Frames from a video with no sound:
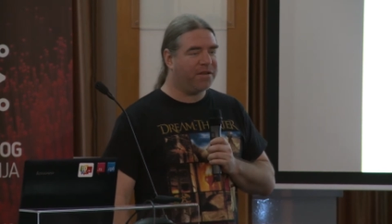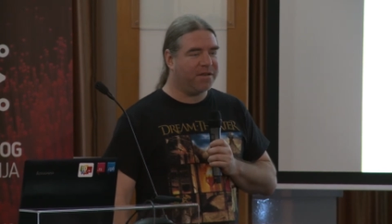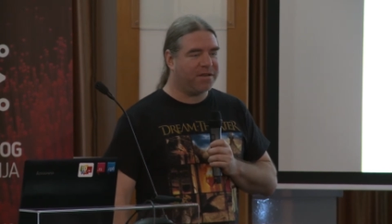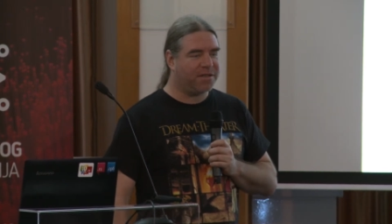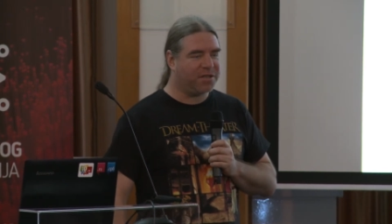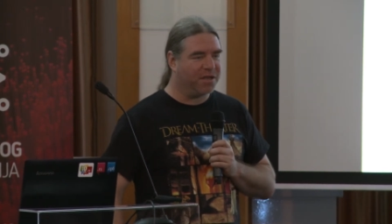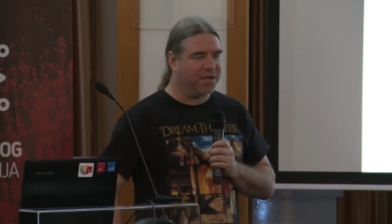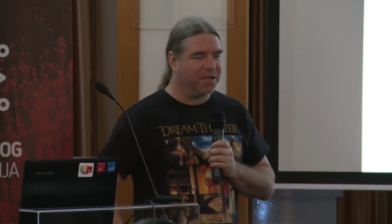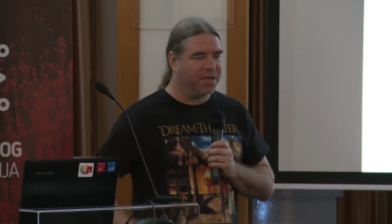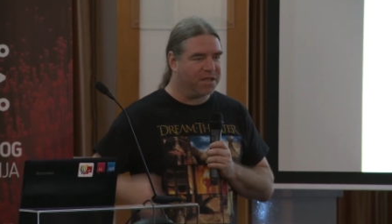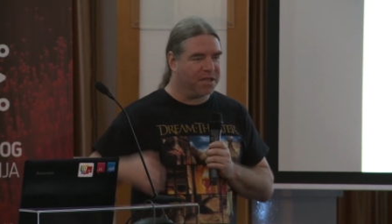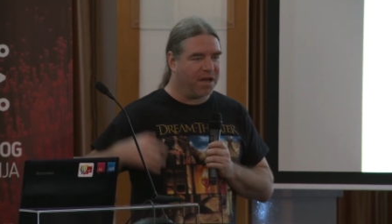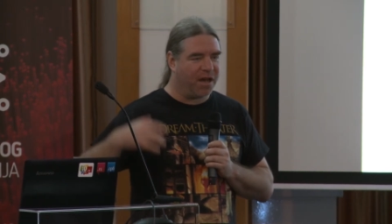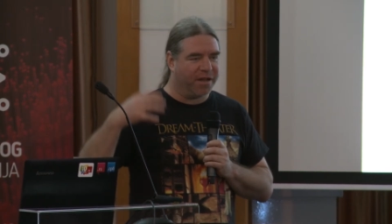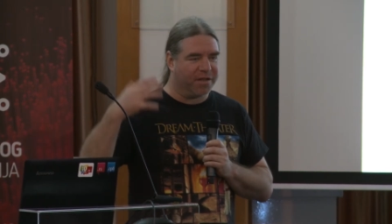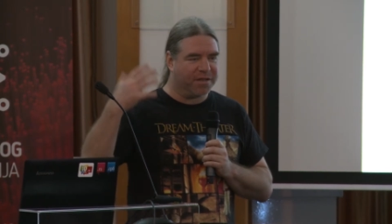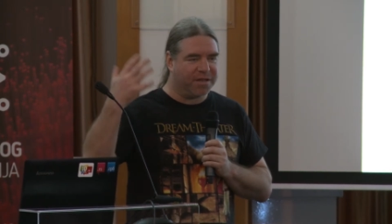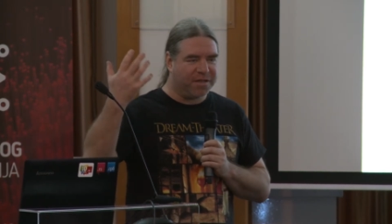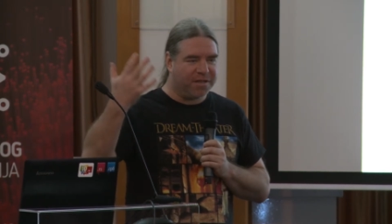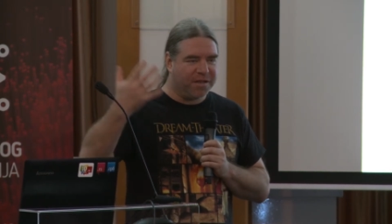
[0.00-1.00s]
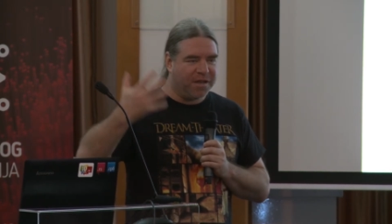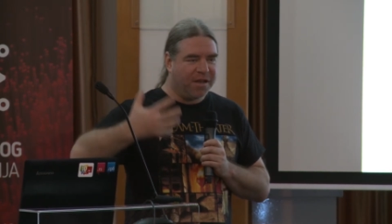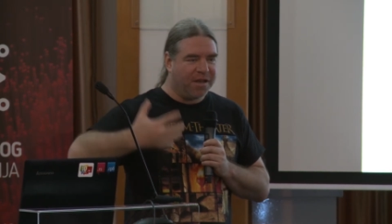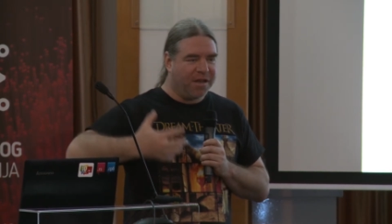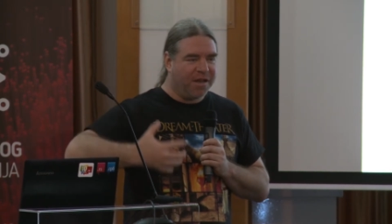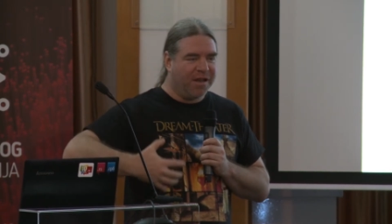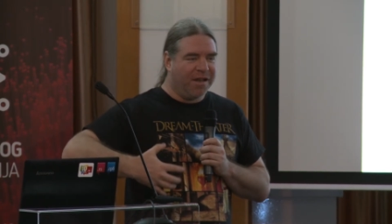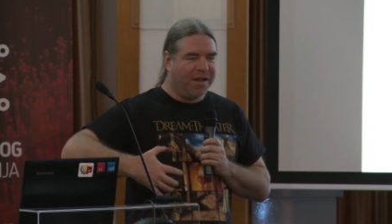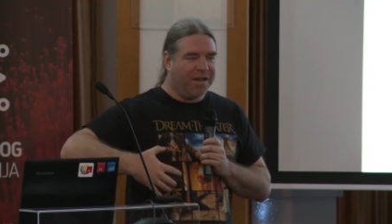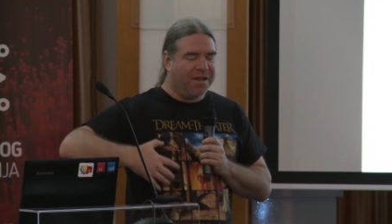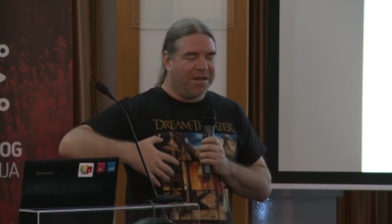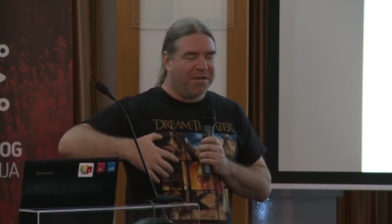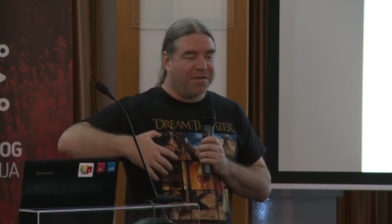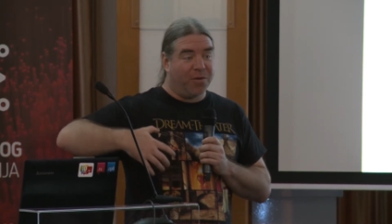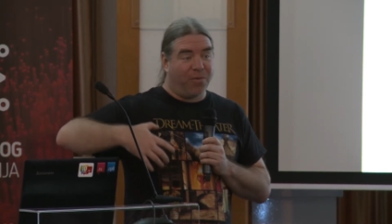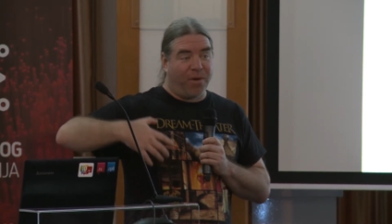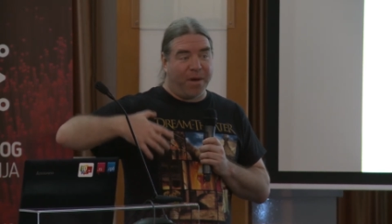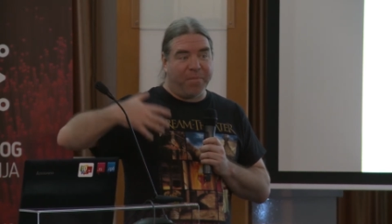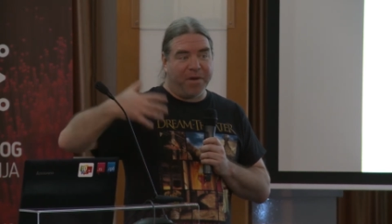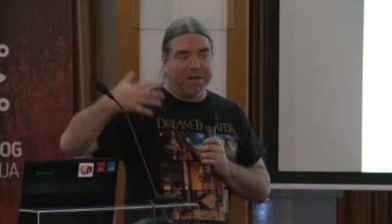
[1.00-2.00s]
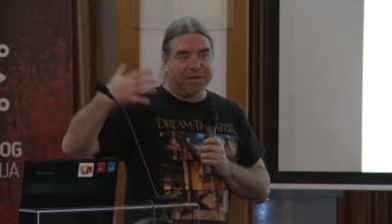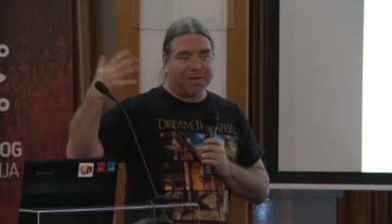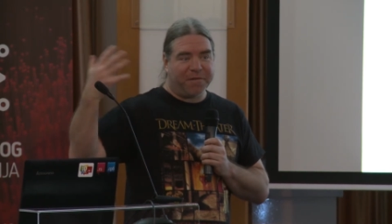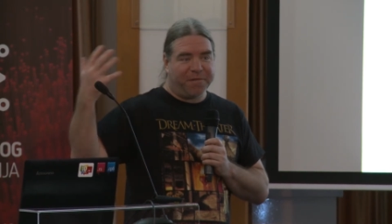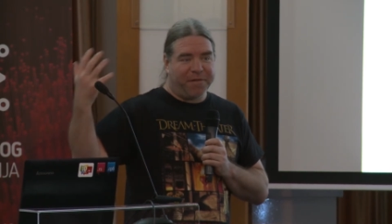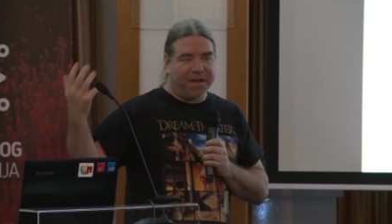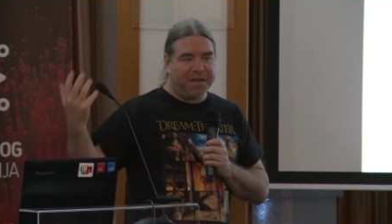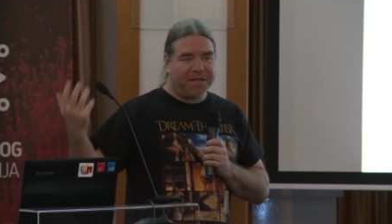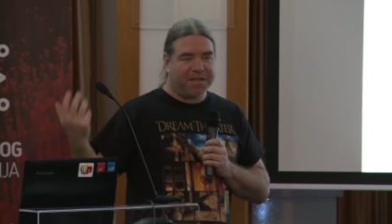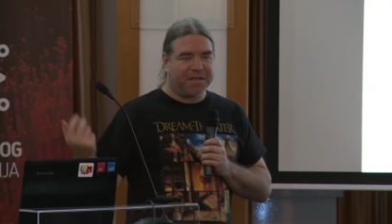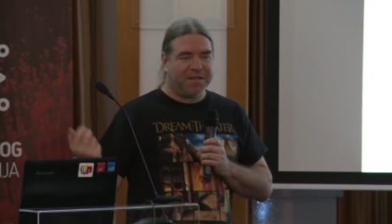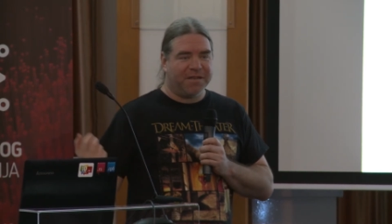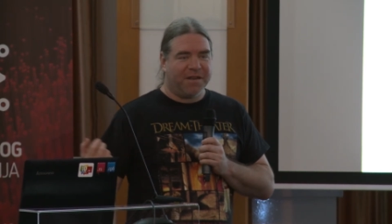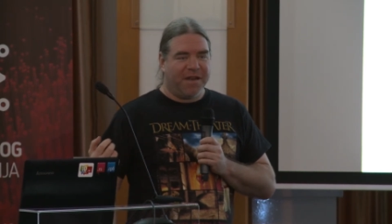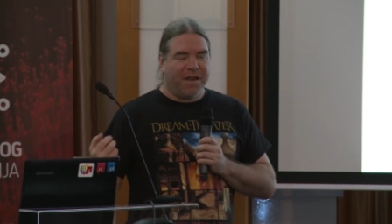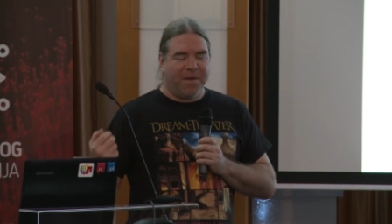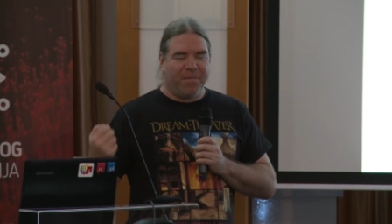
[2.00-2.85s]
she designed the web interface.